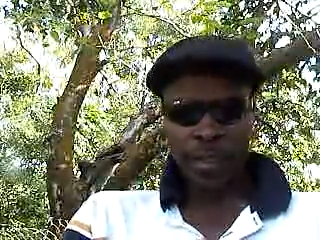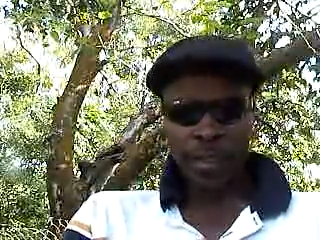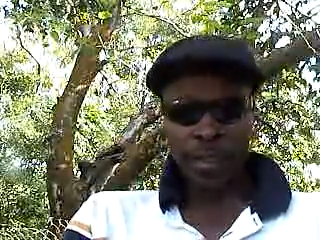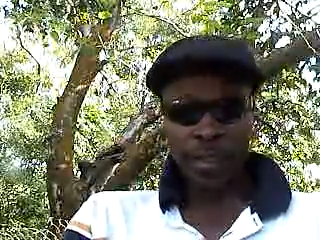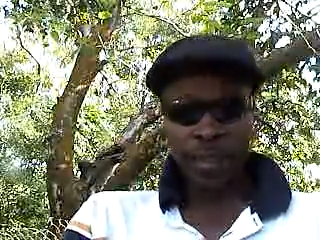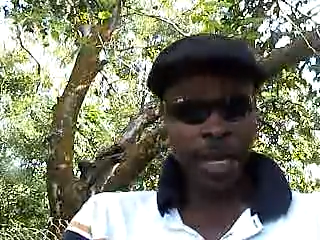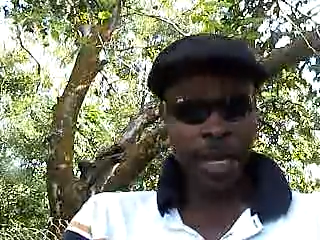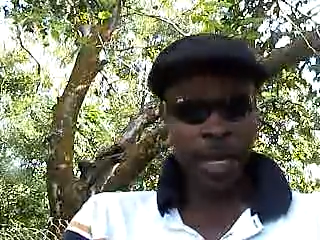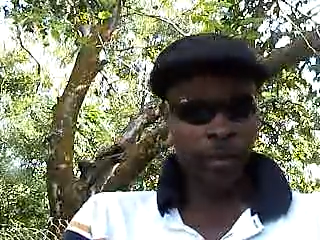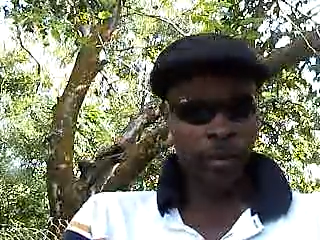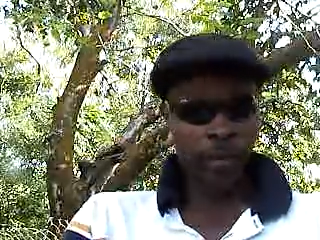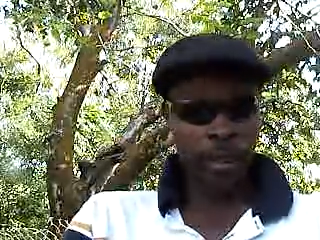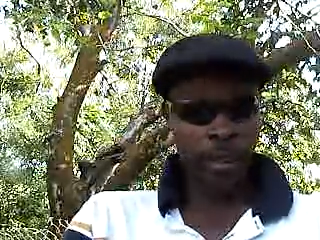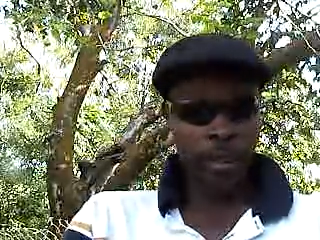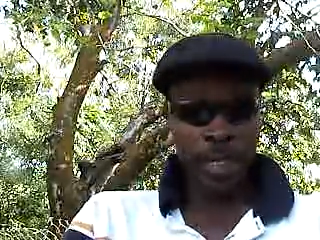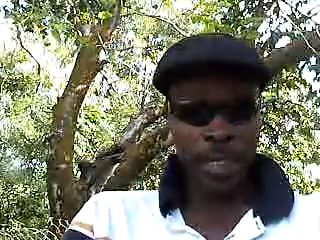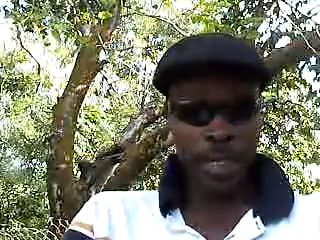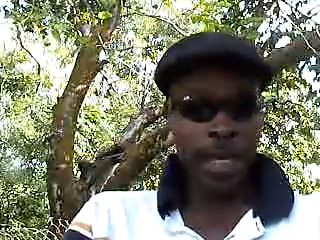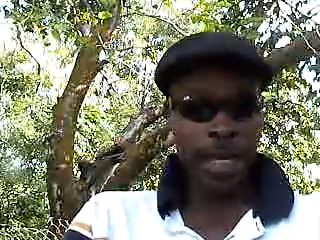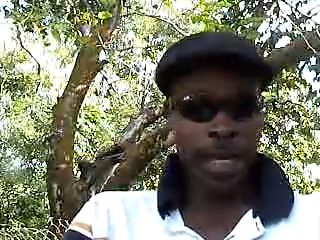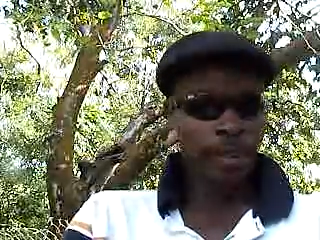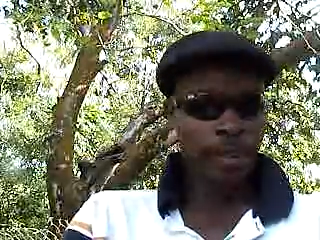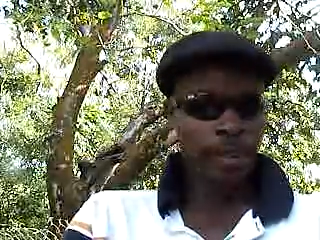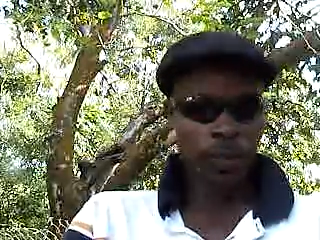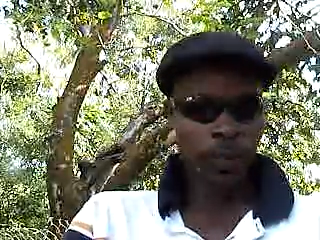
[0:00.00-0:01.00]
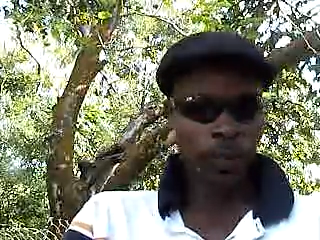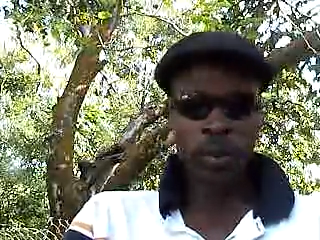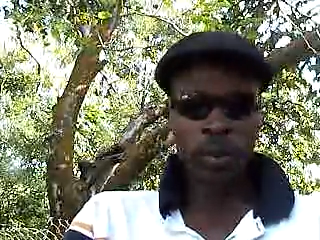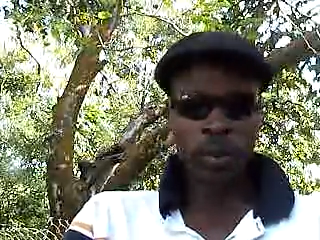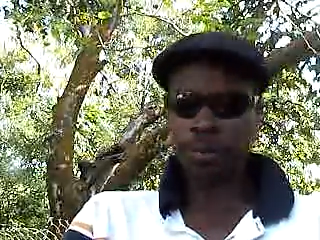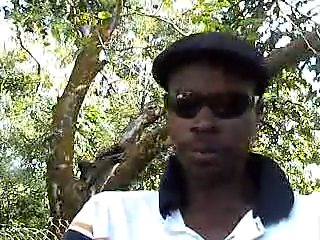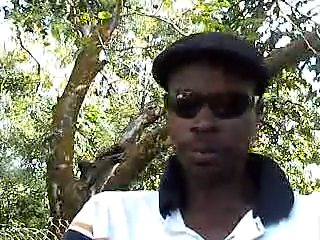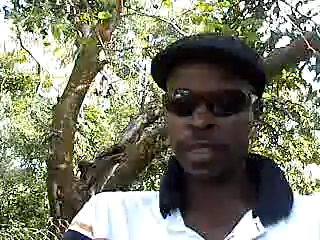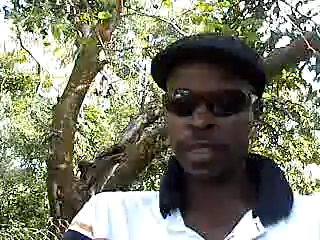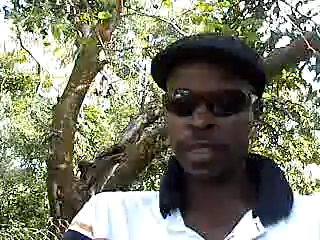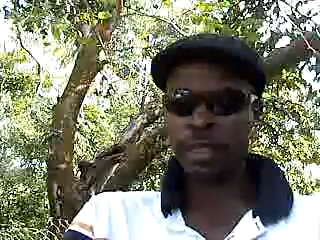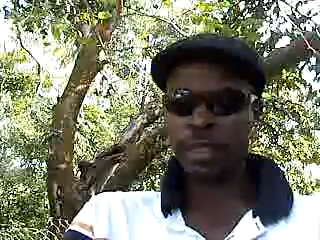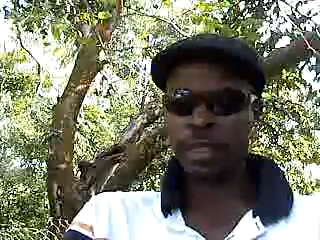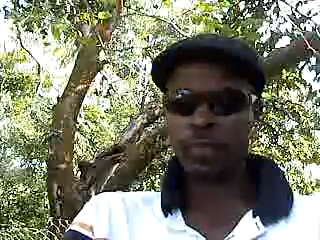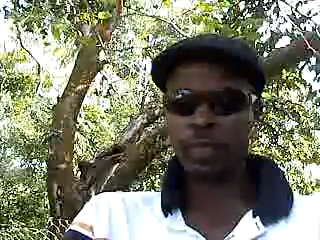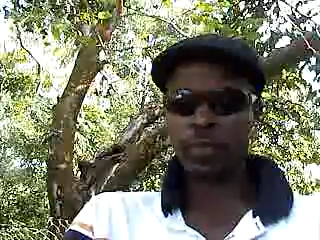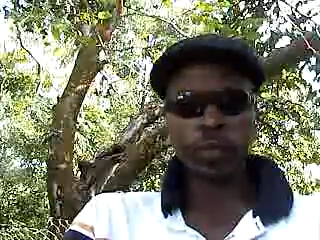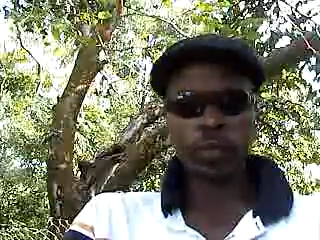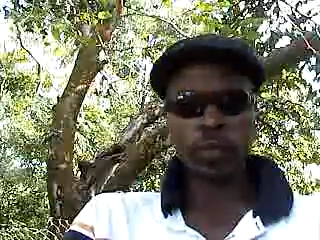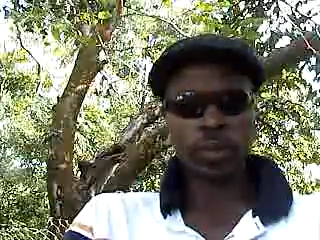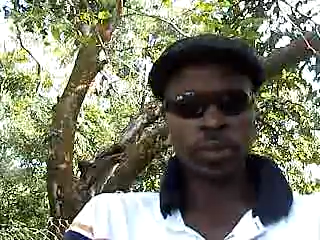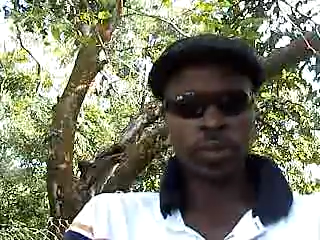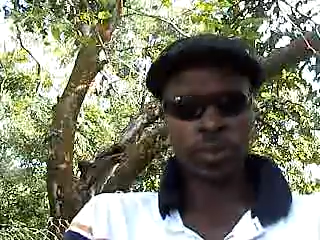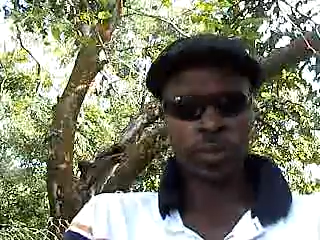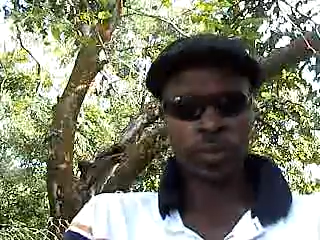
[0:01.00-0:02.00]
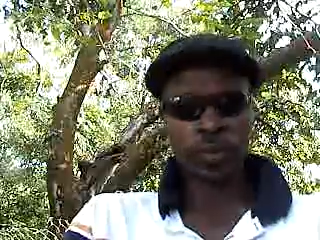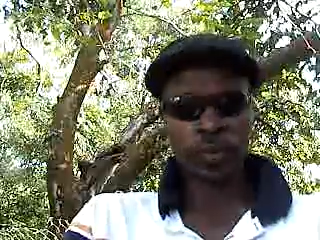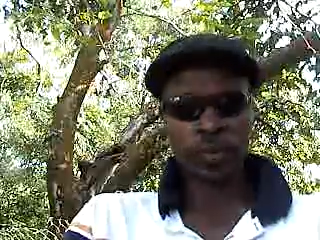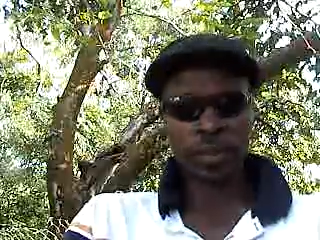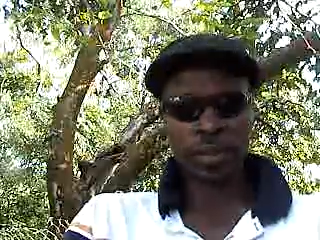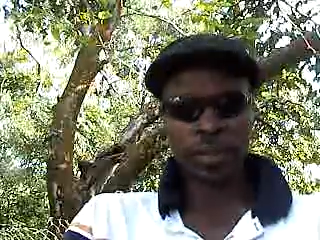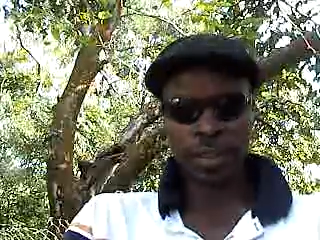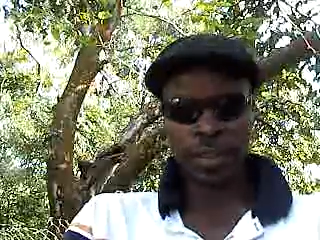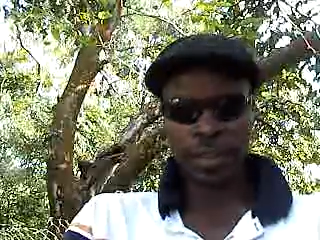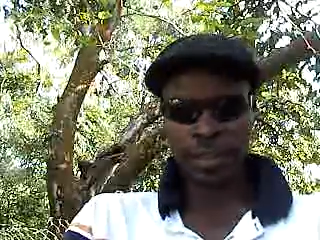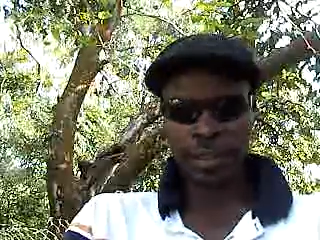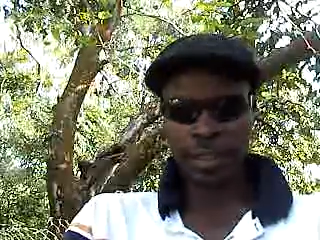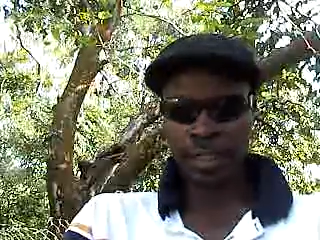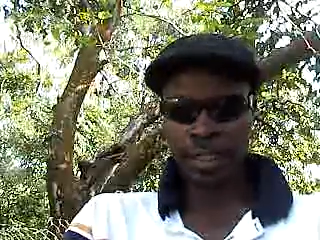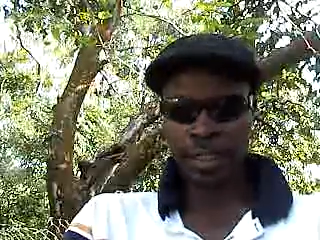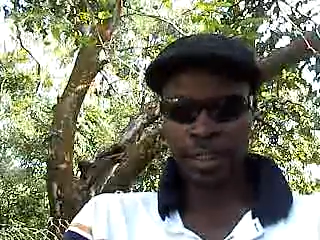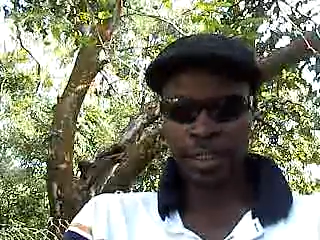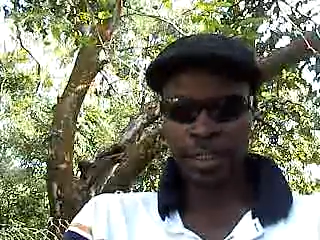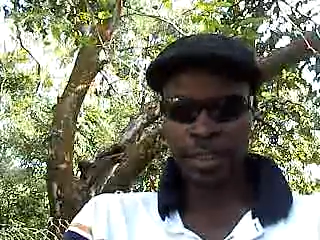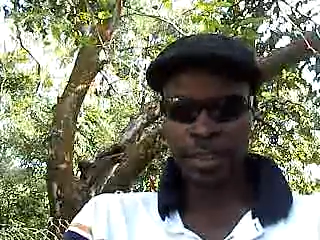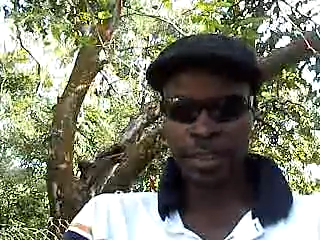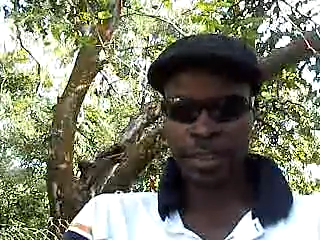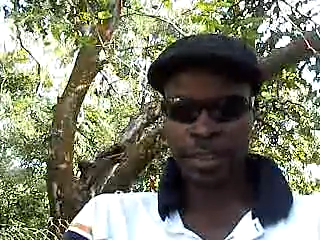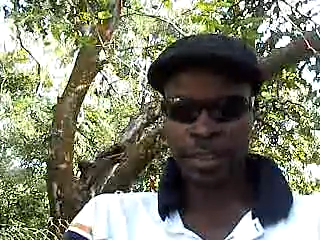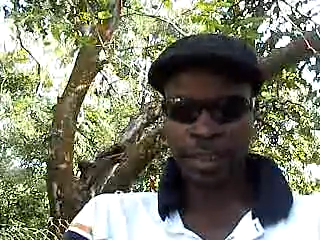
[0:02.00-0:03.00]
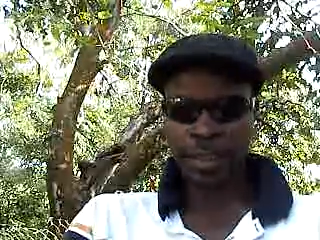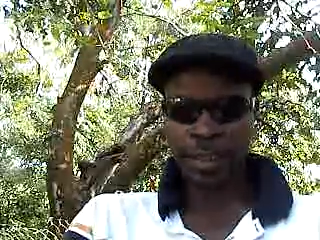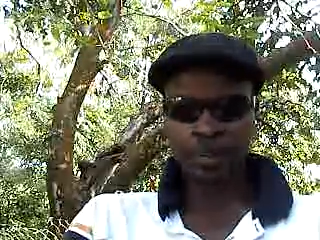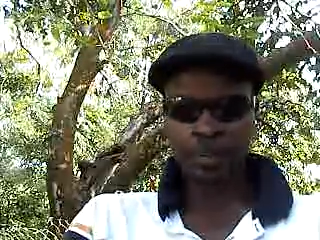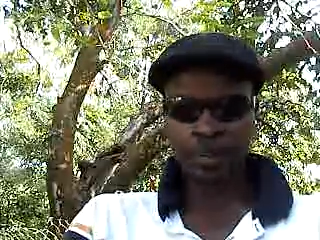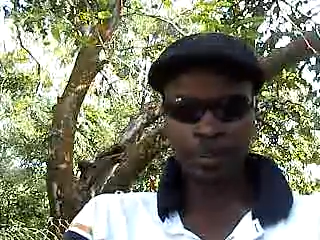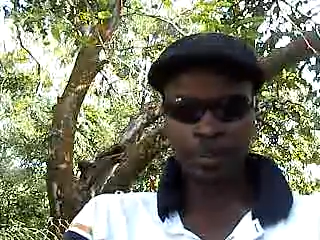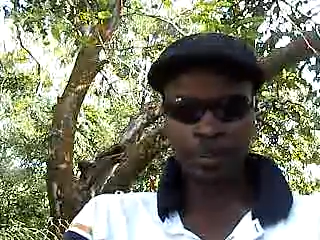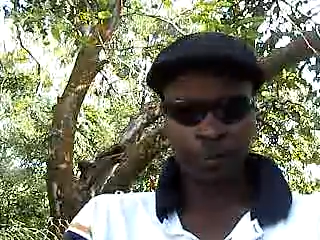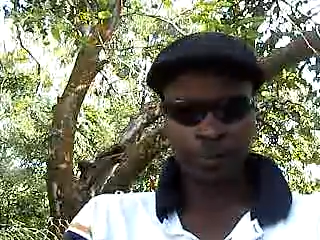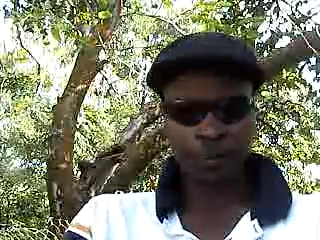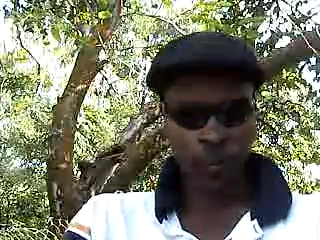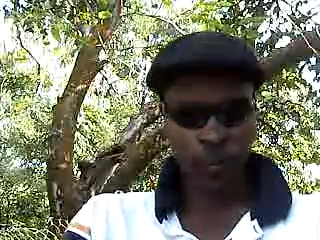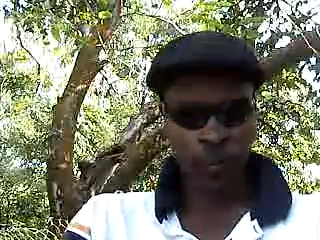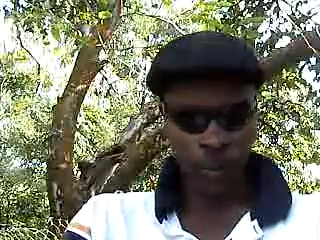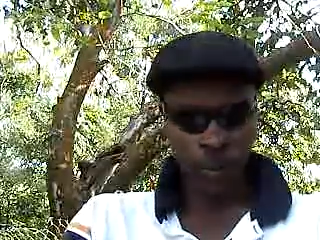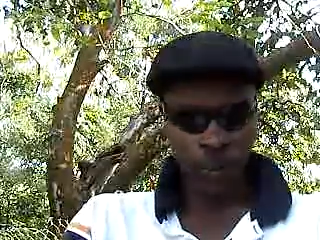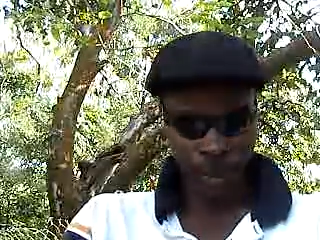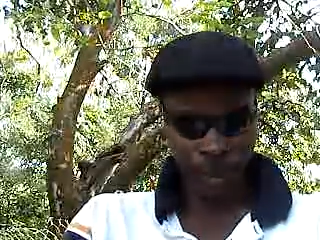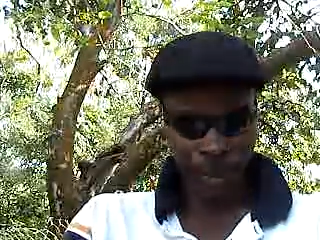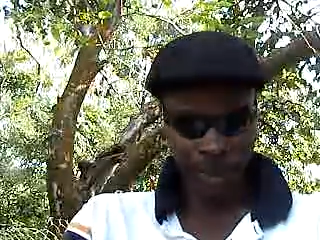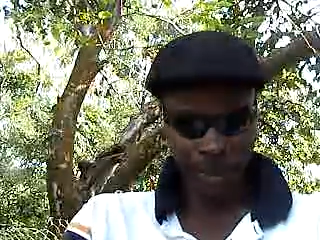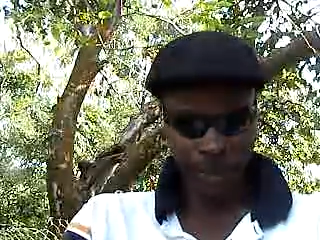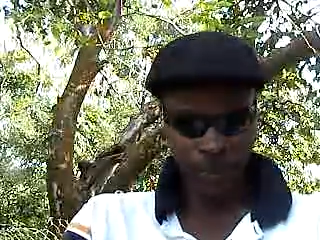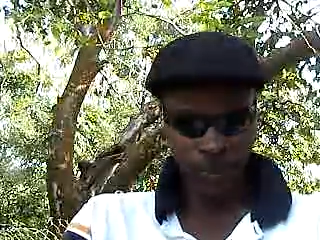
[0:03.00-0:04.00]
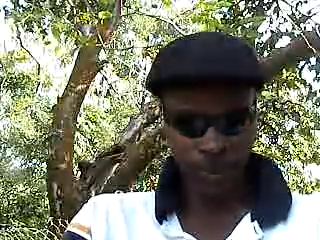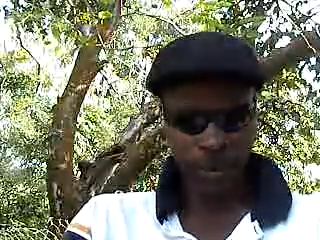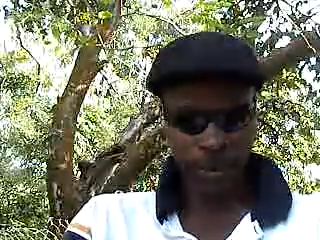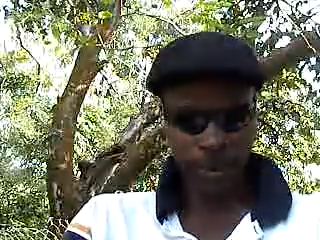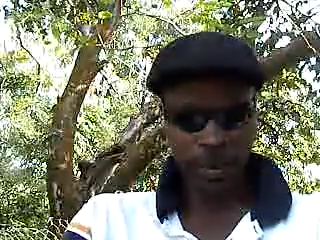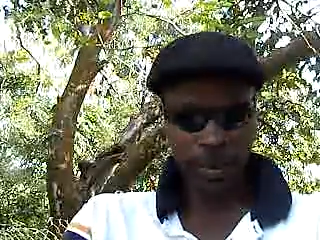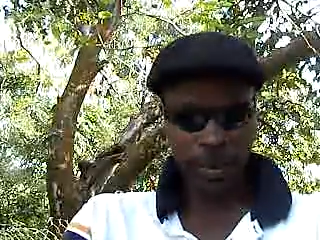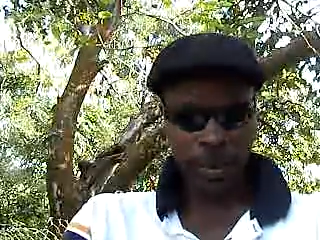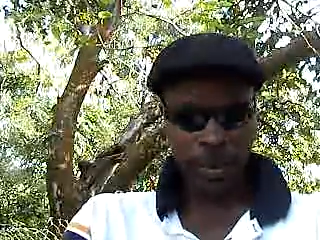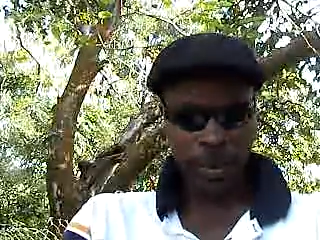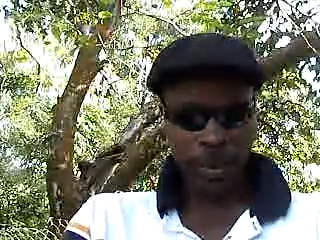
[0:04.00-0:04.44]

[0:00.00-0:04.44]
now the next form that I'm going to do, as I said in the segment before this one,